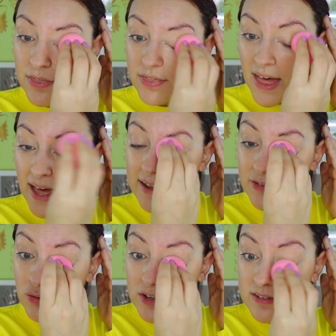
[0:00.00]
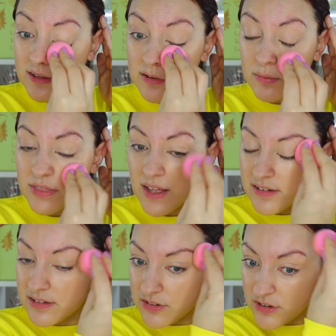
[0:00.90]
their choices, with their
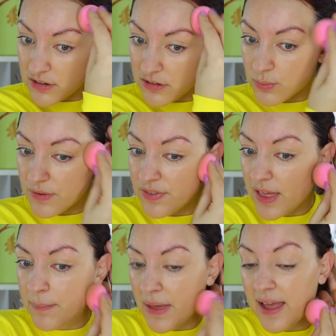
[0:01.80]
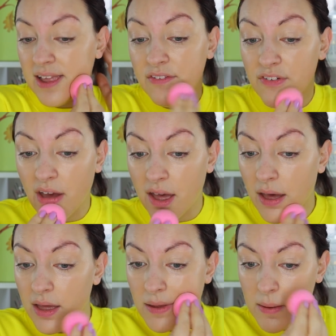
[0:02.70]
decisions, with their
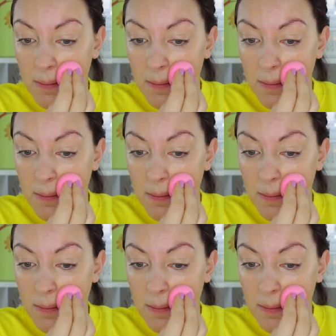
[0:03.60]
behaviour,